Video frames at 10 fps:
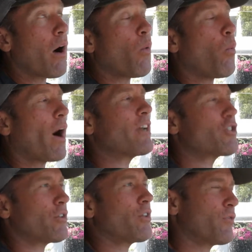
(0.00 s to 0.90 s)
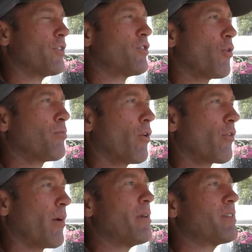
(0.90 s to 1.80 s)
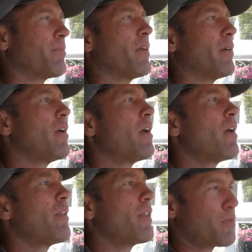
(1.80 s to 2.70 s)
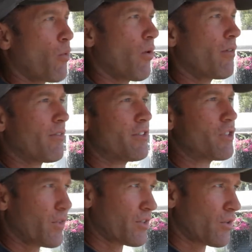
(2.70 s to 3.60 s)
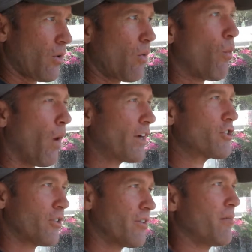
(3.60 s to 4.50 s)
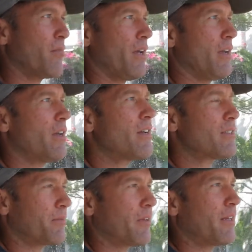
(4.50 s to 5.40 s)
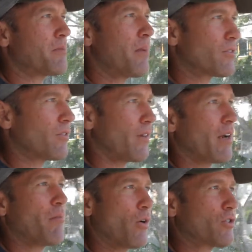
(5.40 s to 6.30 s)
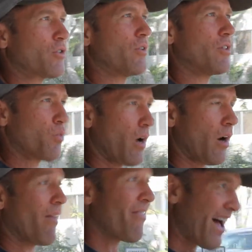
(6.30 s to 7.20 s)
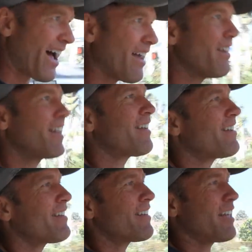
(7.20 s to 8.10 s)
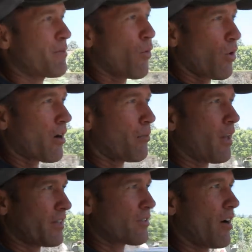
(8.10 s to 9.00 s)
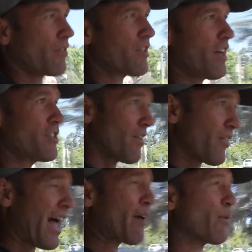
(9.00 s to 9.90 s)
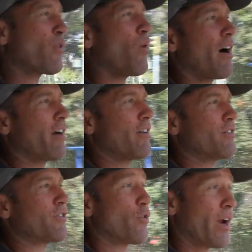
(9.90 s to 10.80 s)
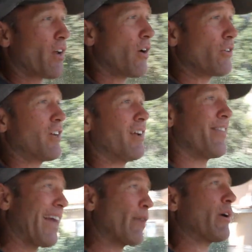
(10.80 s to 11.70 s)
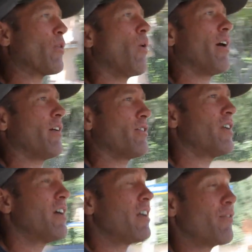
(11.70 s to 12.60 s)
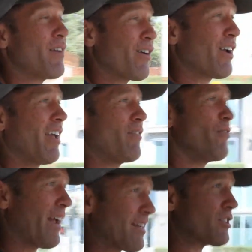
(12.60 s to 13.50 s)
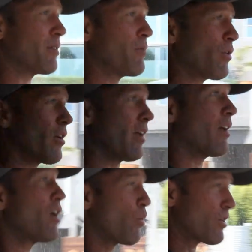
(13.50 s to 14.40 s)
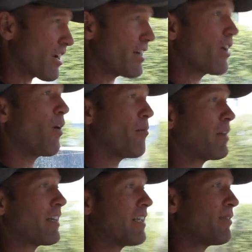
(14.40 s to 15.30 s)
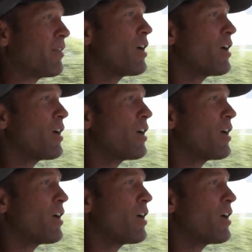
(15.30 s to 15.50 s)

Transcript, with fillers: why shouldn't your physical program be something that's more than just physical? Why shouldn't it be something that's mental and emotional as well? And that is a more complex conversation. That requires great coaching. That requires a very advanced community, which I know and believe